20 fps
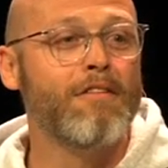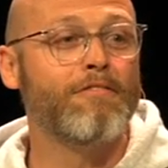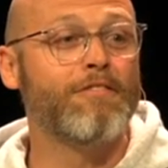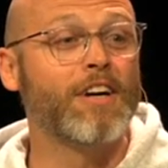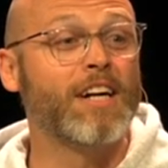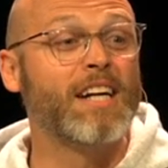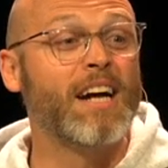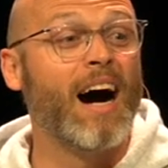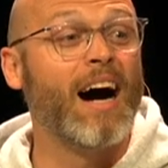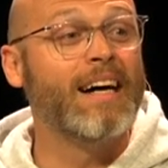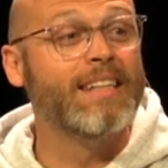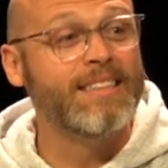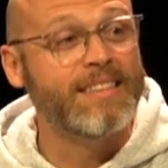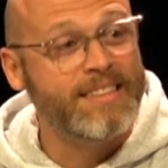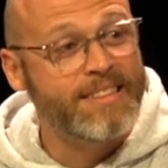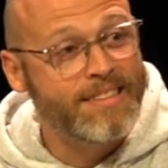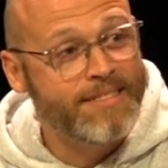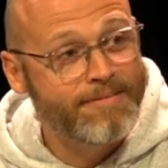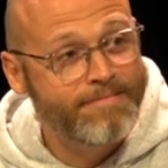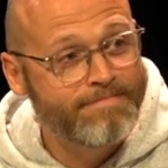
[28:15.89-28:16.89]

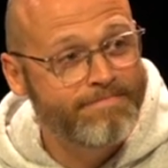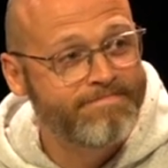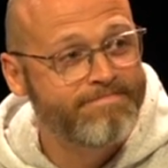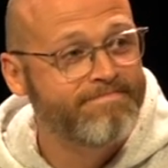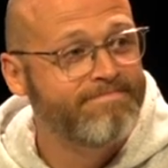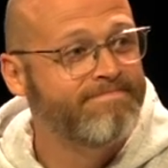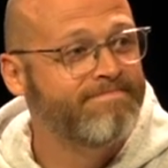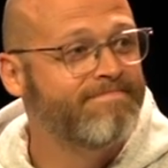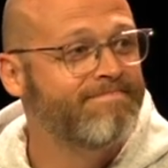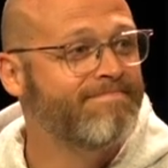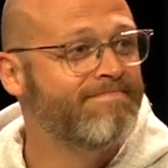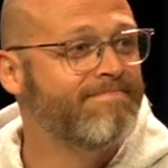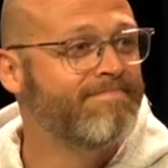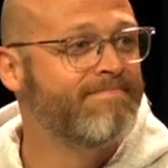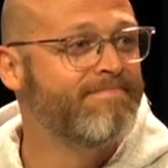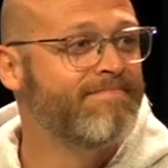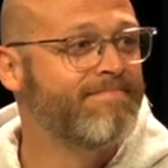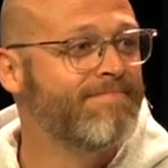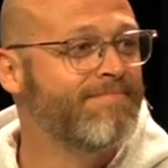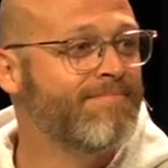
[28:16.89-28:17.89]
forgotten,
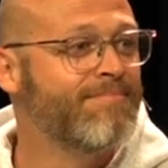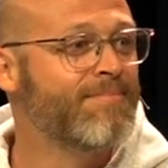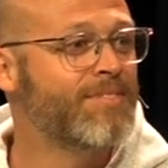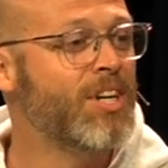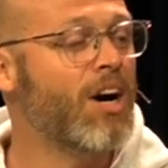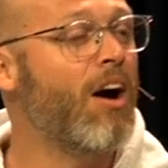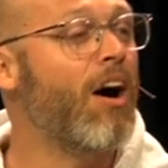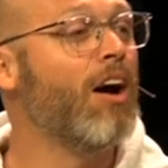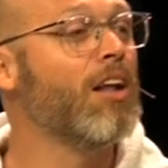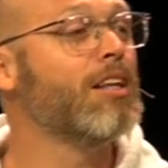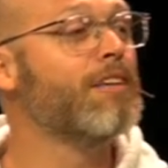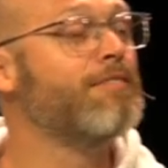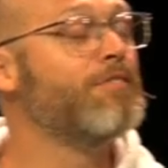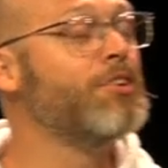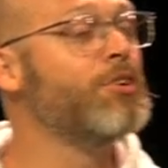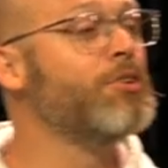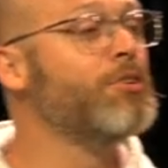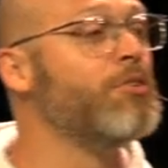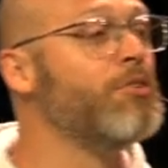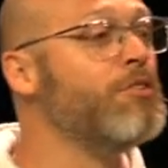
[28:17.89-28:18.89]
to all
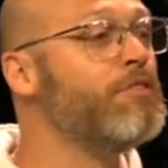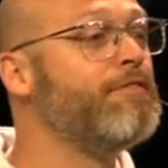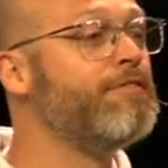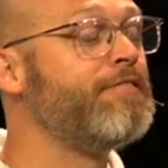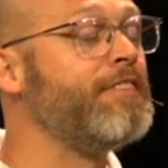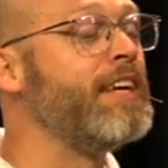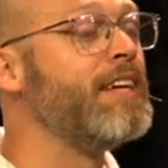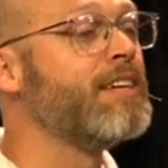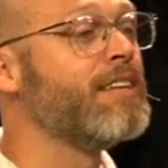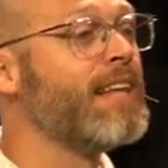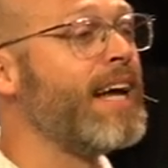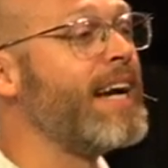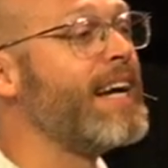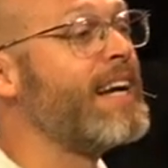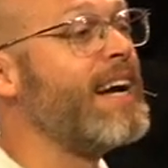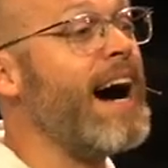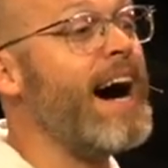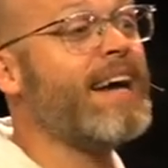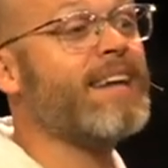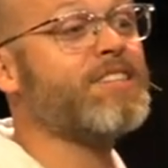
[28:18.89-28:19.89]
of you who feel
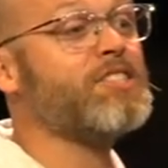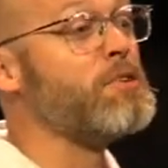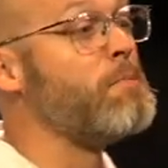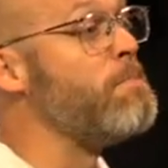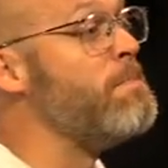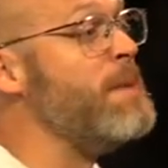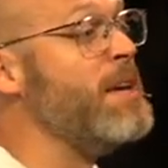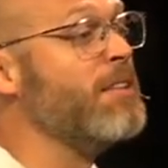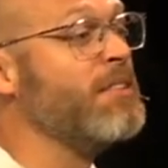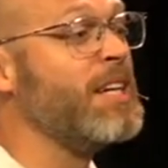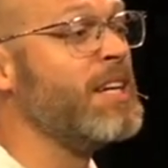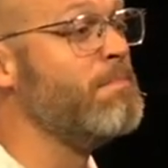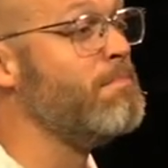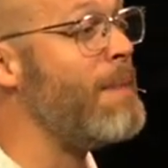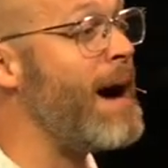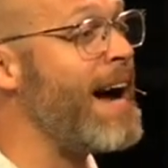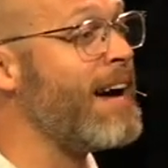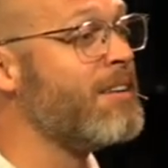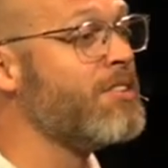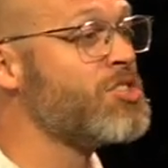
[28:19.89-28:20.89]
like God is a million
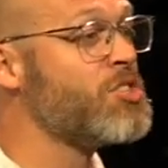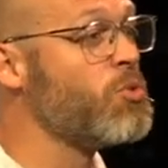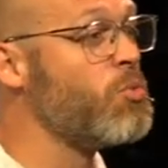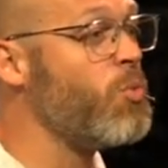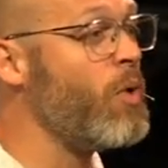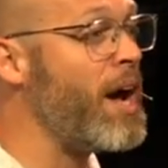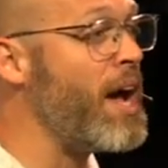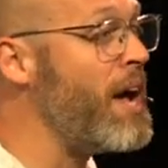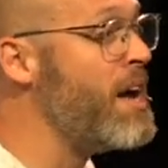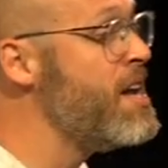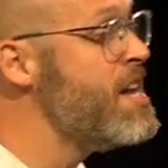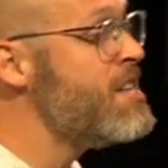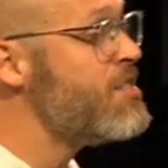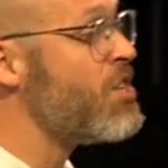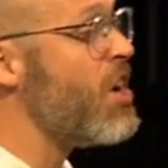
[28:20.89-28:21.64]
miles away,